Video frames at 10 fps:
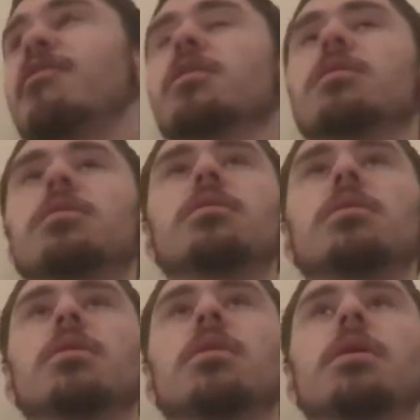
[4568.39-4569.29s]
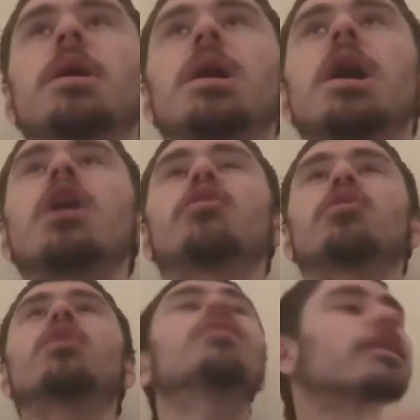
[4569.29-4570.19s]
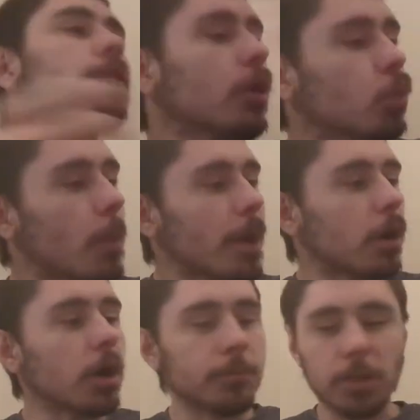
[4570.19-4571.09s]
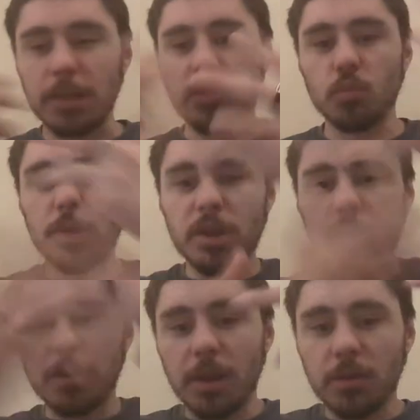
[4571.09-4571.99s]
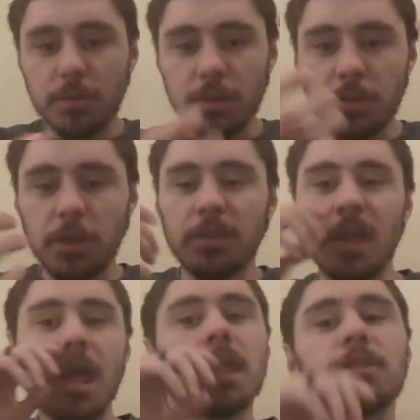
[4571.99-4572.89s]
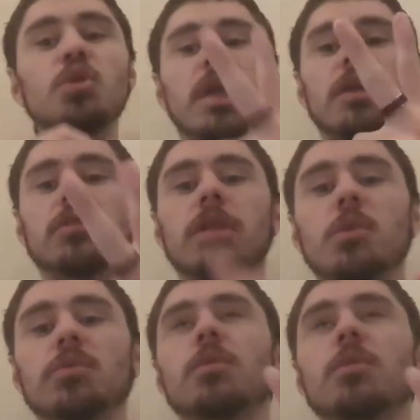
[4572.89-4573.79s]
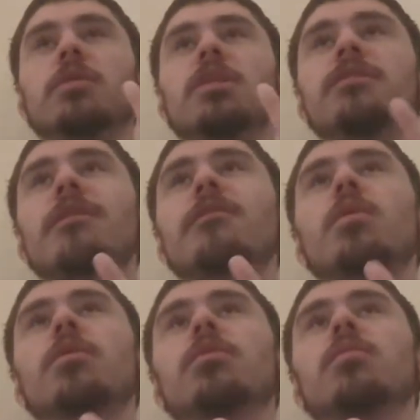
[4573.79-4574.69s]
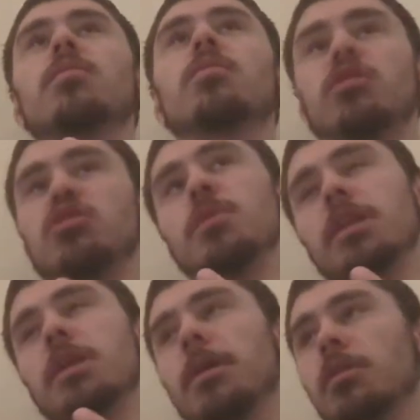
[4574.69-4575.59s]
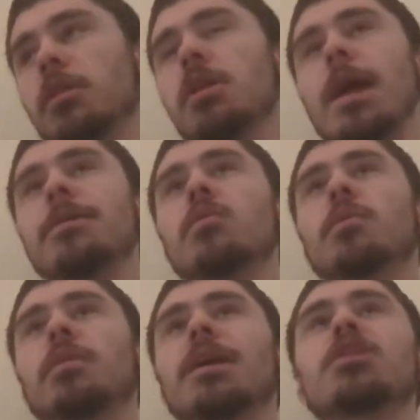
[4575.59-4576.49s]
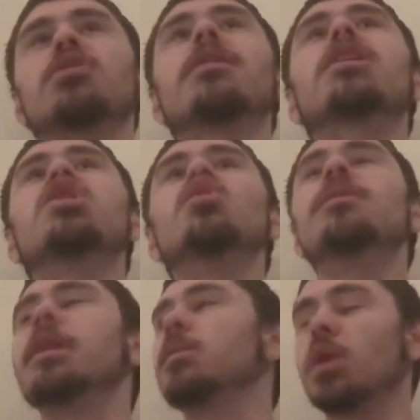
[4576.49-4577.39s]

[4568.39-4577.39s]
Also, they don't like the robotic arms. They're like, this is weird. I don't. Just two things. It was living forever was a stupid idea basically, and the other one was like, you're not a human anymore. You feel weird.